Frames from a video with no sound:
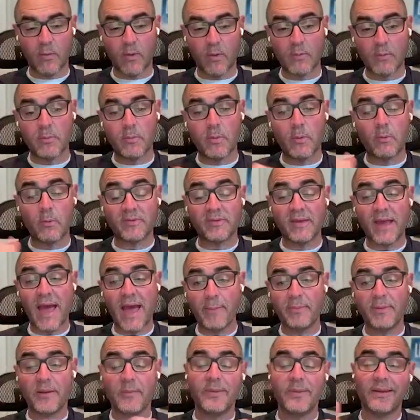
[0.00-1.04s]
And what's
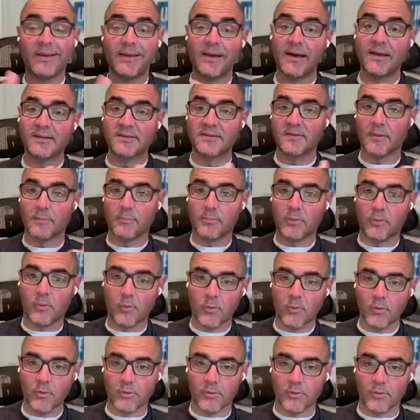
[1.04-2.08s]
happening because of the
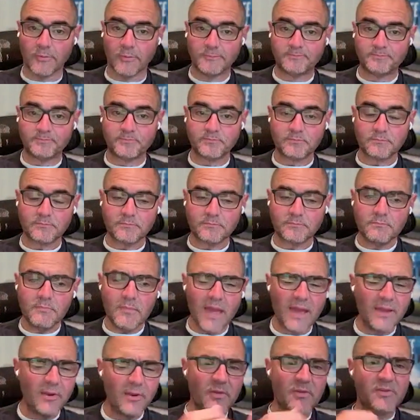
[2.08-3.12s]
portal,
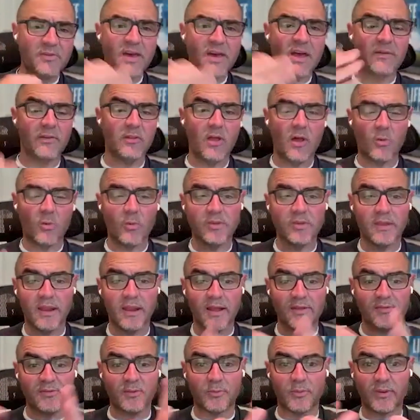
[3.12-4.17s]
I know this is kind of a long-winded
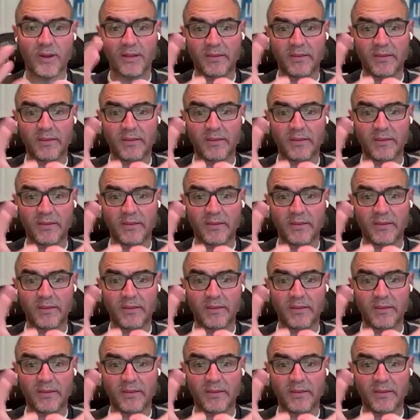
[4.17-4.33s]
answer,